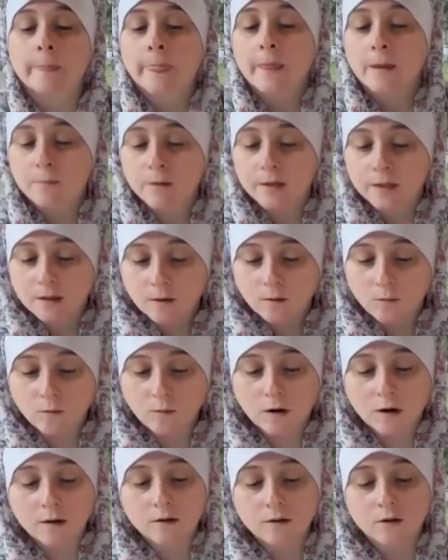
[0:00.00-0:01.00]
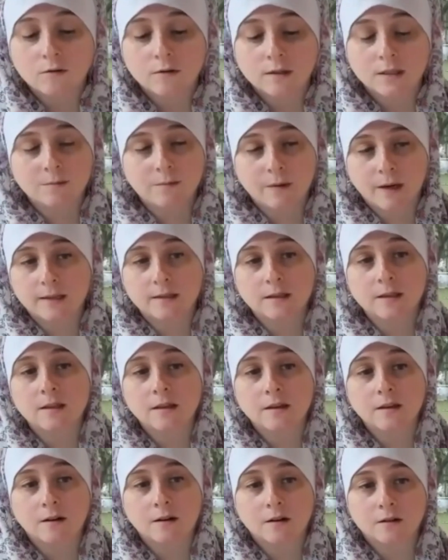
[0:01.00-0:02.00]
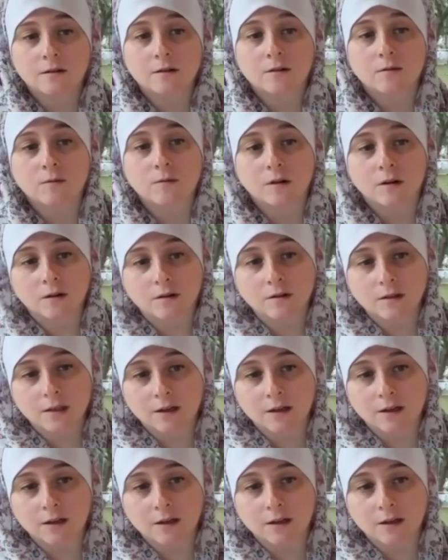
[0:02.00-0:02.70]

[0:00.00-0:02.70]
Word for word: But the one who has been to the underworld